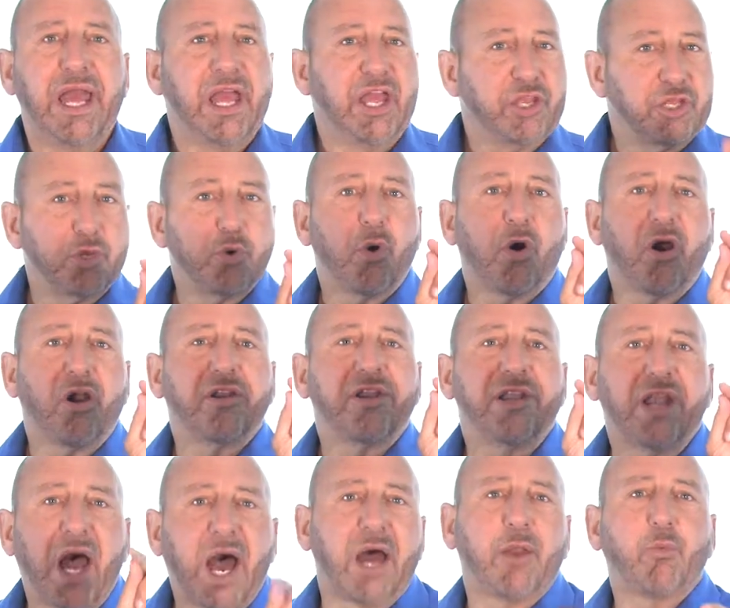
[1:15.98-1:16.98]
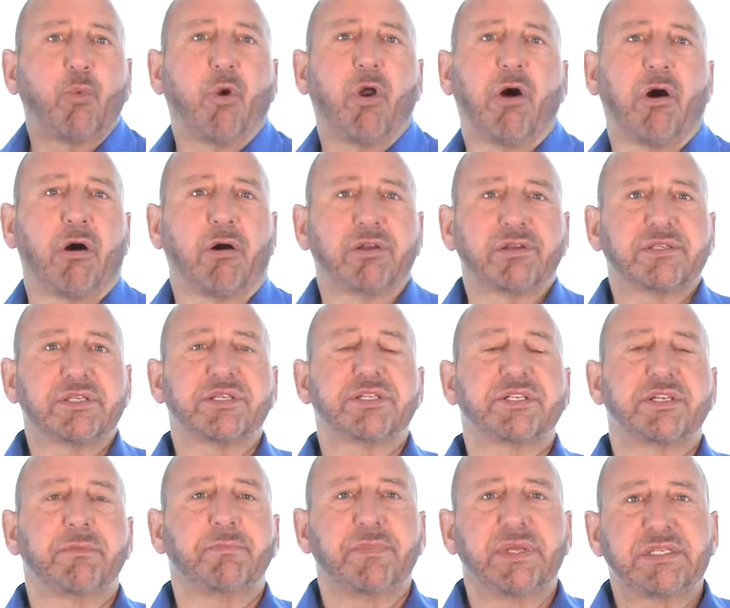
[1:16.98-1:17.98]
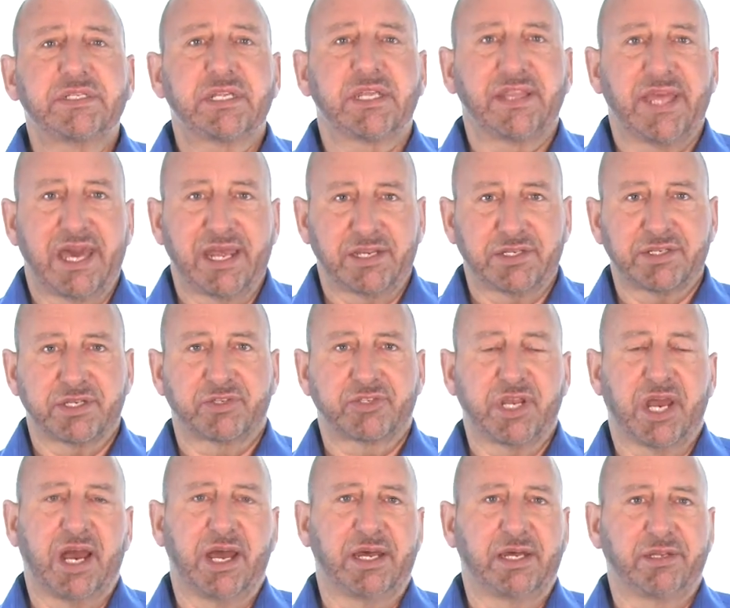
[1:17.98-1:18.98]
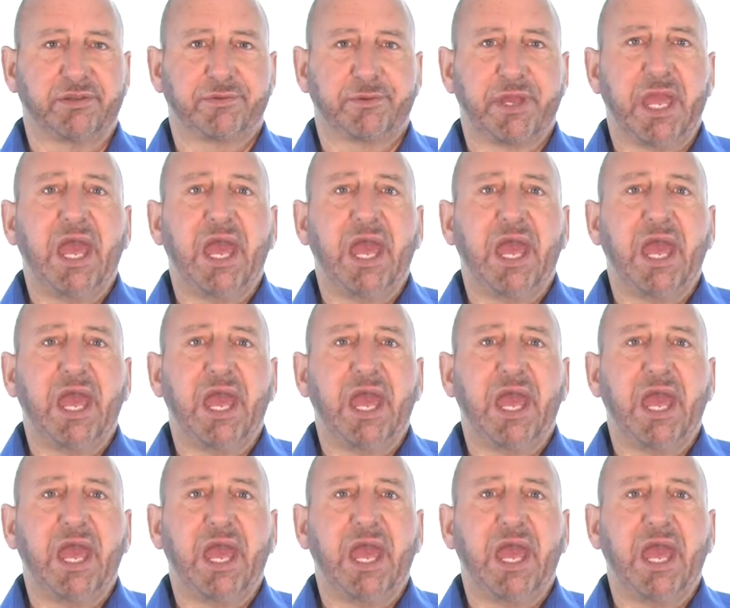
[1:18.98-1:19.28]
You are not wrong to submit to that as a child.